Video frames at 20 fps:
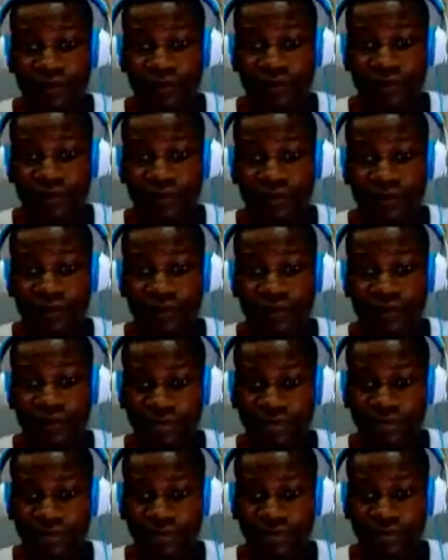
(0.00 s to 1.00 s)

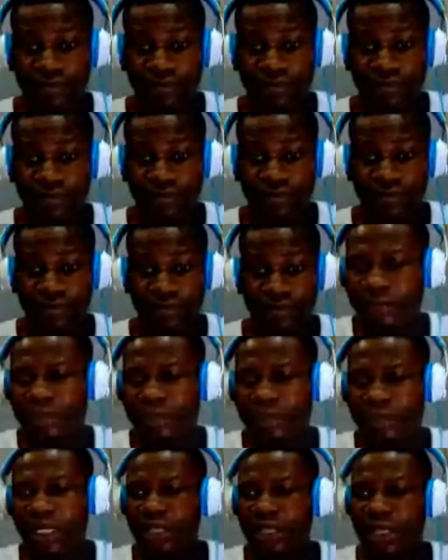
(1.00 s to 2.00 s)
to get. Okay,
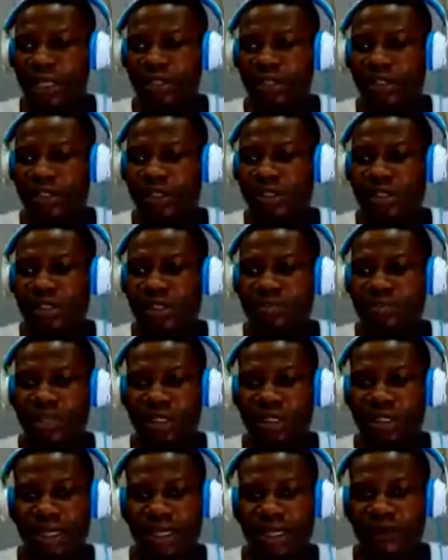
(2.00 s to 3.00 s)
now there's this thing about
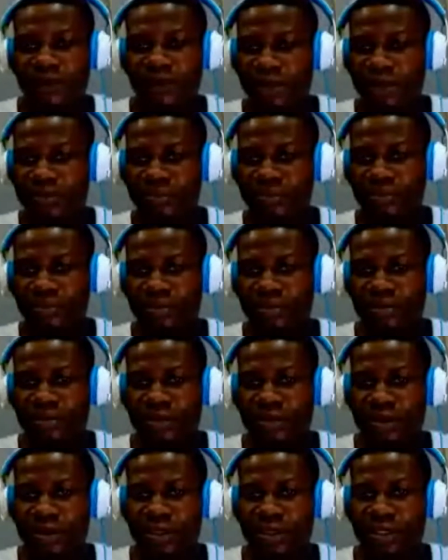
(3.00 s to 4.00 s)
giving.
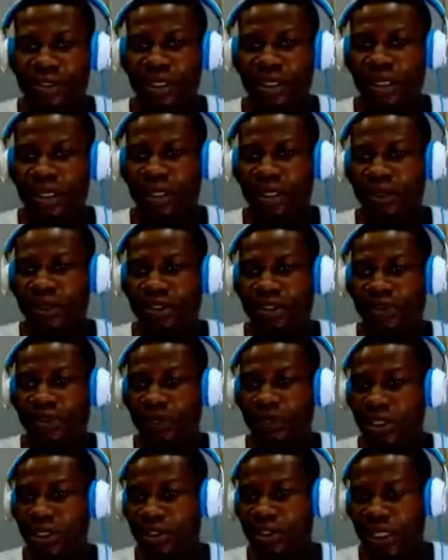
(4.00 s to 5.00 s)
It's
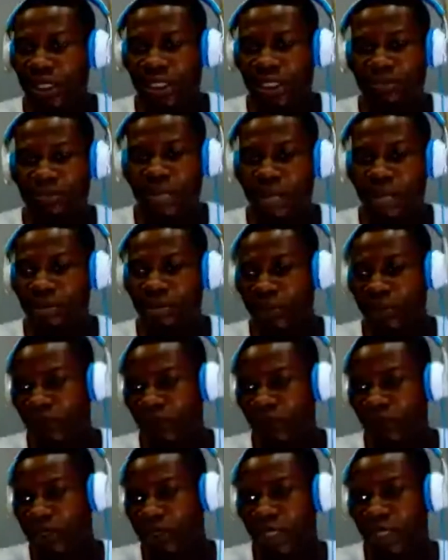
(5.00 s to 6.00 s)
written there in the Bible: if you
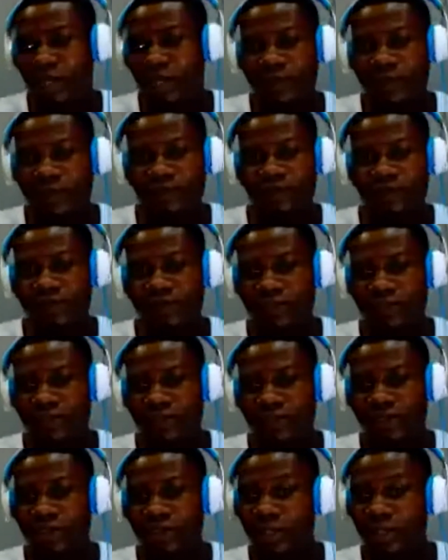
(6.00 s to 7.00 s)
give, you surely
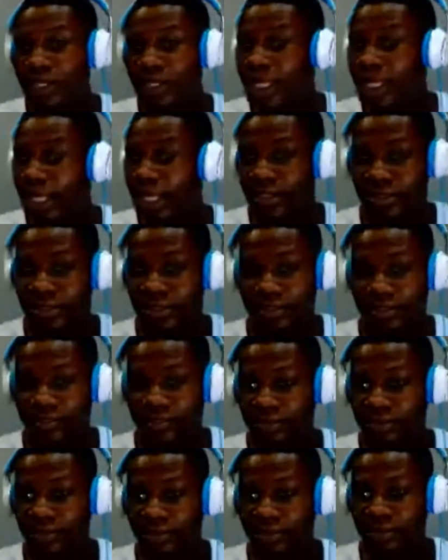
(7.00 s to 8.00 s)
get.
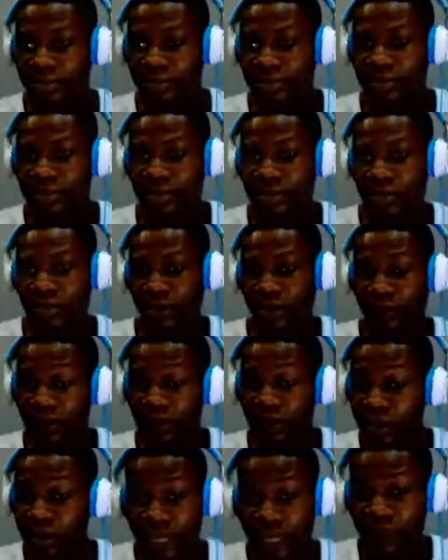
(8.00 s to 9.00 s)
If you don't give, you
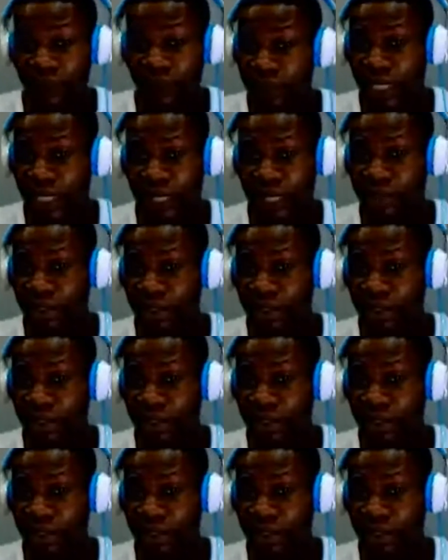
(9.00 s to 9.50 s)
get nothing.